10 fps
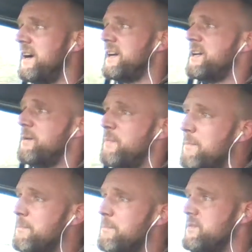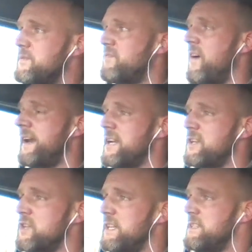commitments
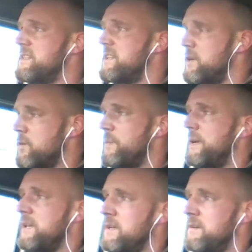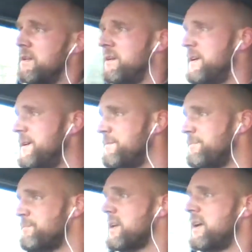financially to the European Union,
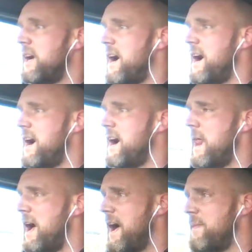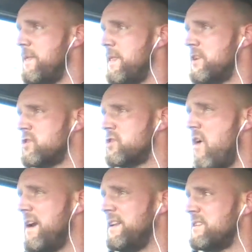and
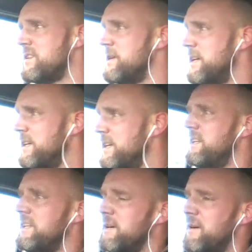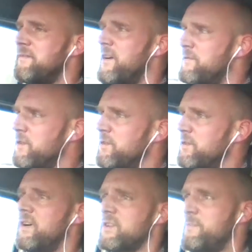trying to do you know, I've done
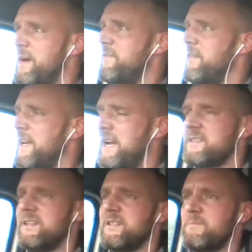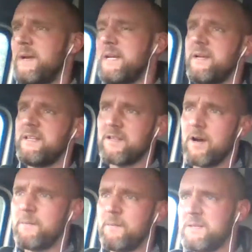cost-benefit analysis many
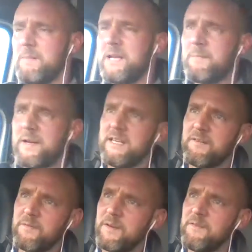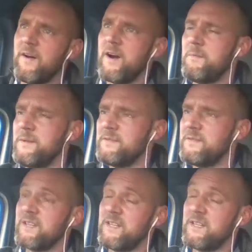times in many different
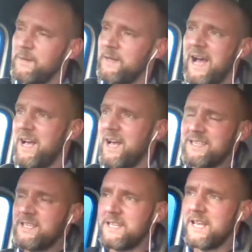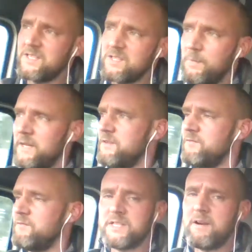environments. I do it as somebody that
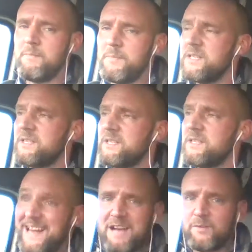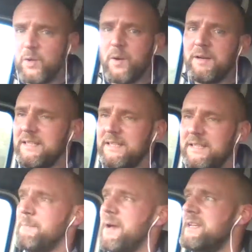runs their own business. I now do it on a
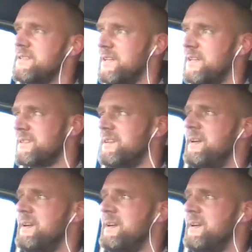daily basis,